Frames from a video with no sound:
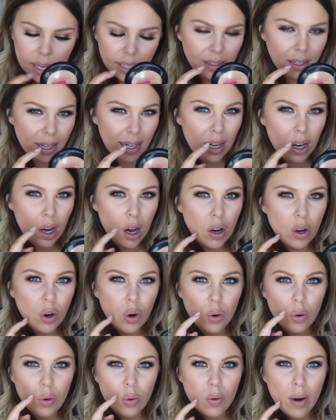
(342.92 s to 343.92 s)
It's, like,
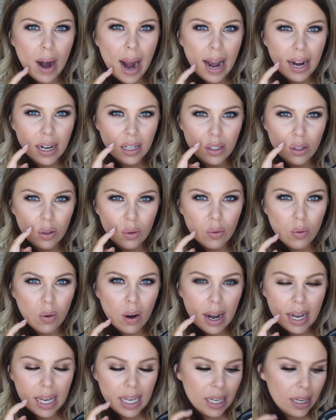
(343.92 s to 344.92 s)
cracked
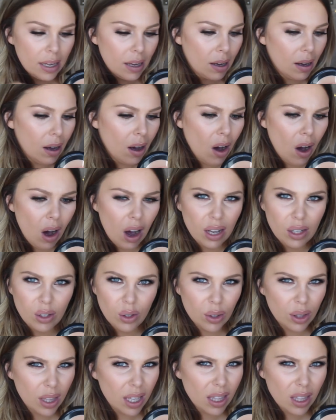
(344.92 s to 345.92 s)
right here.
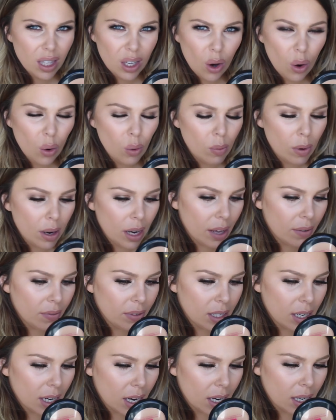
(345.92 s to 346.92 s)
I think the old one ever
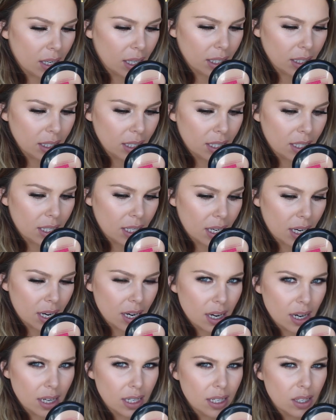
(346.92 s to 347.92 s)
did it, unless it did it
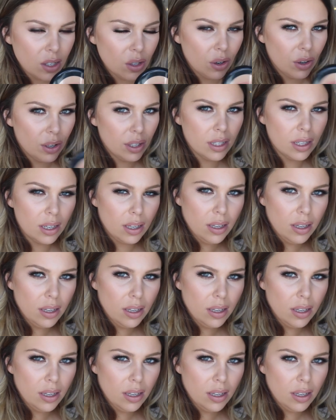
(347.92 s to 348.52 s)
and I didn't notice